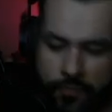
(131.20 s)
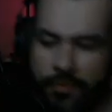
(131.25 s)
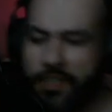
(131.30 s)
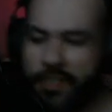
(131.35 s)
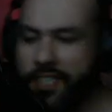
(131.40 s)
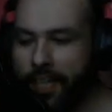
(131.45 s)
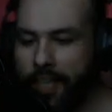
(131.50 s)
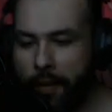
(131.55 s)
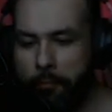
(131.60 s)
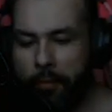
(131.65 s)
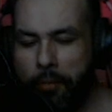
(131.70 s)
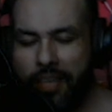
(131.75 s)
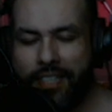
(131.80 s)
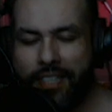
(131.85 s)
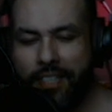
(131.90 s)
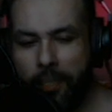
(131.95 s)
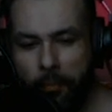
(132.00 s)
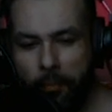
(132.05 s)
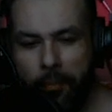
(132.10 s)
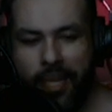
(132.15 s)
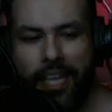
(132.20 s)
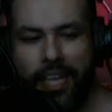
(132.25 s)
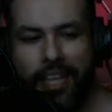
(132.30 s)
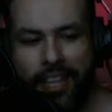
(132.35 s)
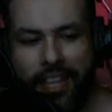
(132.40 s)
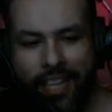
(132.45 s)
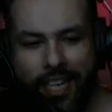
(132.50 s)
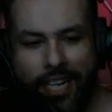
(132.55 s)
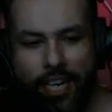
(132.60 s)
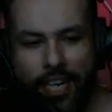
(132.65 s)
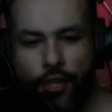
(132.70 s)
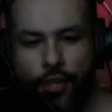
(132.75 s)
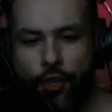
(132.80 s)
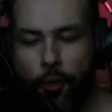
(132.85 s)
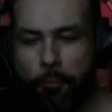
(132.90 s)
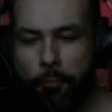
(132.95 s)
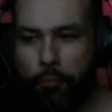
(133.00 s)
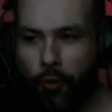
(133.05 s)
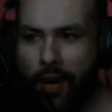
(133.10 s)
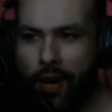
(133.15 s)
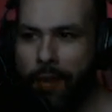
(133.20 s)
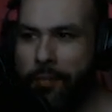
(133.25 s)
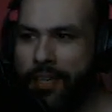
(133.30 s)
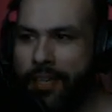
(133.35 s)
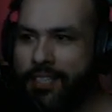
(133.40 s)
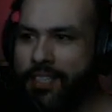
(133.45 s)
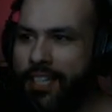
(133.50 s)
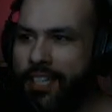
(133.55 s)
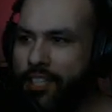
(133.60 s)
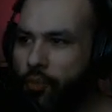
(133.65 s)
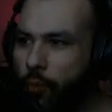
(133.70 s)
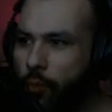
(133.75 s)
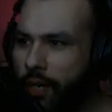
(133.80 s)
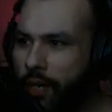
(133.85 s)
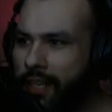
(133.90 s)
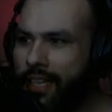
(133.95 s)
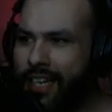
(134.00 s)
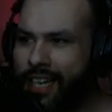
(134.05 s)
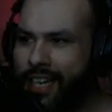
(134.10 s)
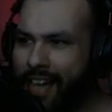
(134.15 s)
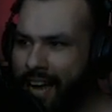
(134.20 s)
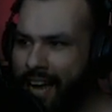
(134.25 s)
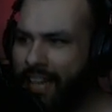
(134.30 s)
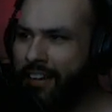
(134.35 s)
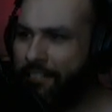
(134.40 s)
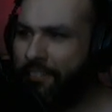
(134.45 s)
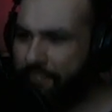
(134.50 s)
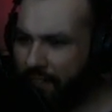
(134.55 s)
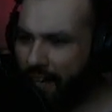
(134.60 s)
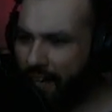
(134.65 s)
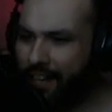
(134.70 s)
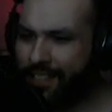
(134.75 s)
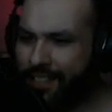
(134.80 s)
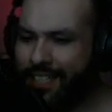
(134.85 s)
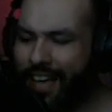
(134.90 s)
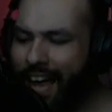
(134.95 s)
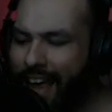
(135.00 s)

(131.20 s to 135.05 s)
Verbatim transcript: To, but to me, the initial premise is really kind of fucked.